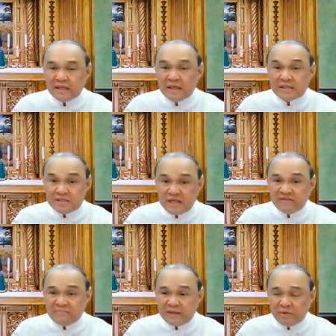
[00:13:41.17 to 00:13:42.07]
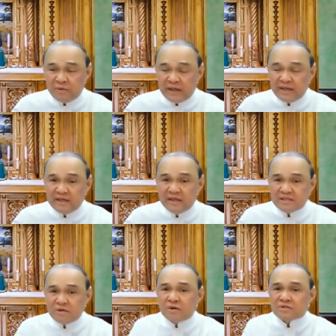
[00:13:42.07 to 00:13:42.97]
And self, by the way,
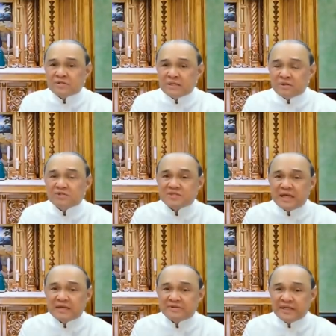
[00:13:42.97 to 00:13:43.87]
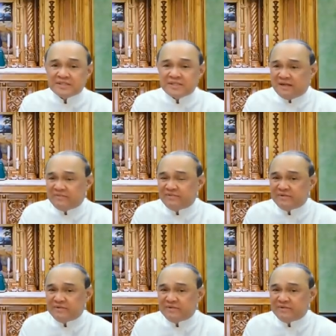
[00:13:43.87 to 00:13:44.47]
is a concentric self.